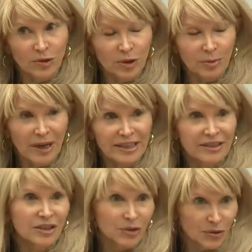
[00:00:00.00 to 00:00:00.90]
those are the
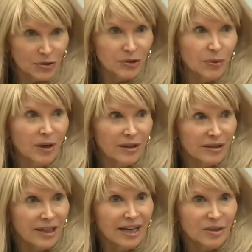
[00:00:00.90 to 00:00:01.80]
patents that you sue on
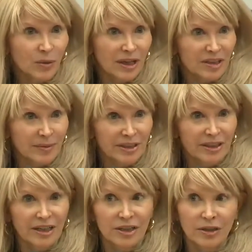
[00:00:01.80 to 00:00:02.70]
in Hatch-Waxman
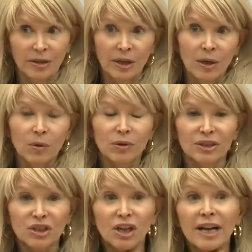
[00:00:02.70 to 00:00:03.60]
litigation. Well,
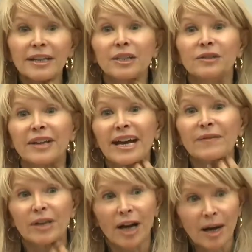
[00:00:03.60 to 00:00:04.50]
in China, they
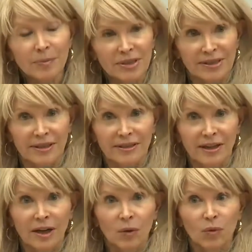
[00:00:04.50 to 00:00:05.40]
have the opposite.
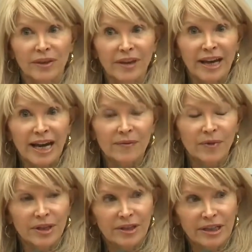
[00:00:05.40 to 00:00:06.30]
What they
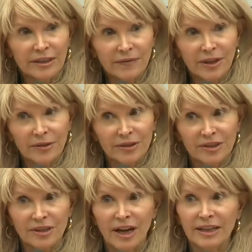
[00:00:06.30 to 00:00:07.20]
have, the innovator
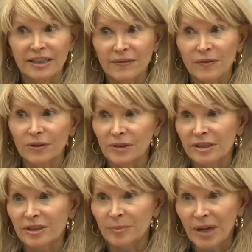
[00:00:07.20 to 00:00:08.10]
does not give the
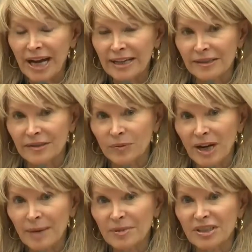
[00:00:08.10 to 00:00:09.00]
list of patents. What
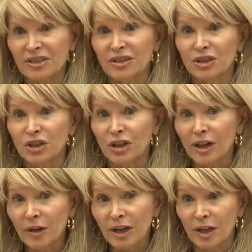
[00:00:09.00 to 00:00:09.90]
happens is the
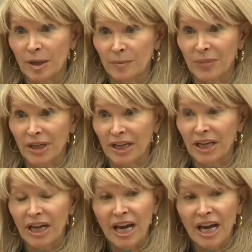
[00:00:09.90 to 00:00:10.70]
generic company,